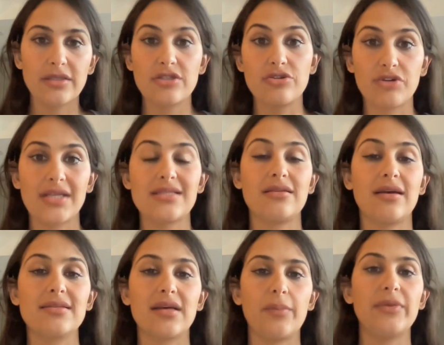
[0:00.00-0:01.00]
Stress
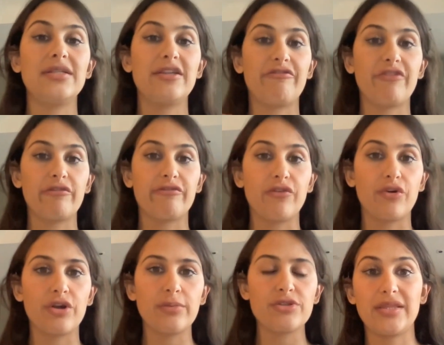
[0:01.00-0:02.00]
does come in different forms.